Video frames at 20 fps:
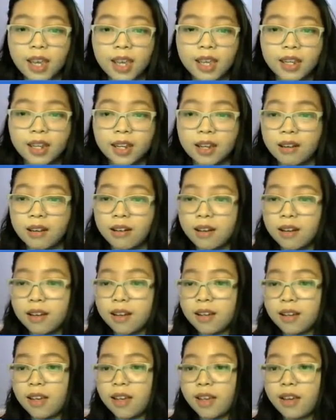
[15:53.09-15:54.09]
And
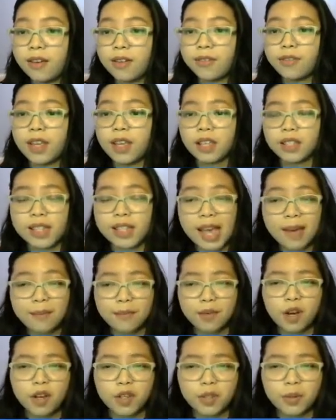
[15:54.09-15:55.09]
if the
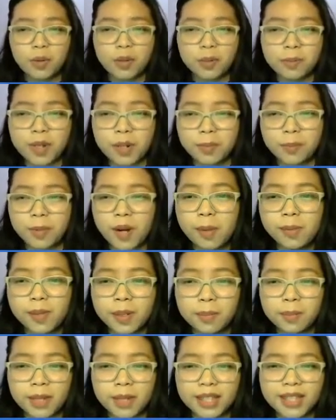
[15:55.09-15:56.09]
exam cost won't be a
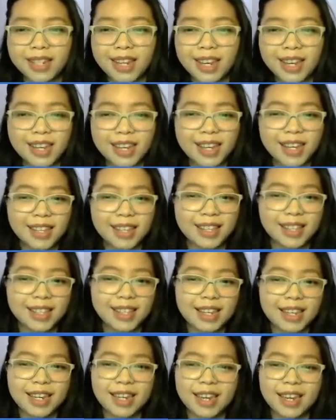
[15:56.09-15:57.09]
problem, but taking
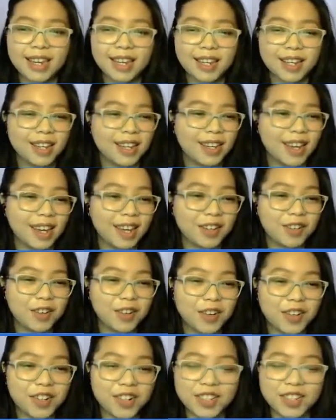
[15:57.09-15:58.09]
the
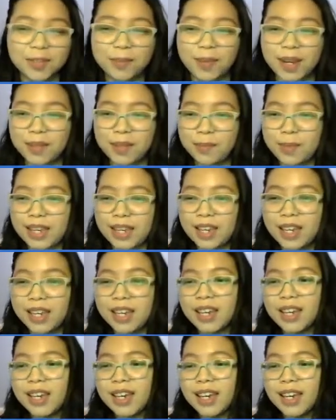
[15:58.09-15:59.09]
course might
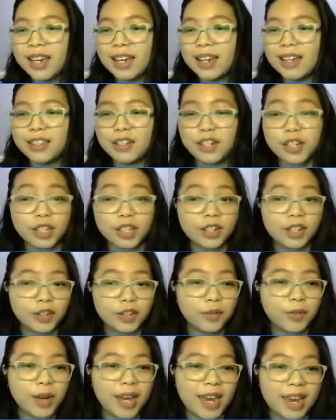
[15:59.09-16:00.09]
be, there's
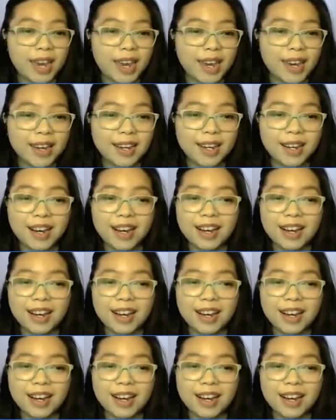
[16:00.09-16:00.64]
another way.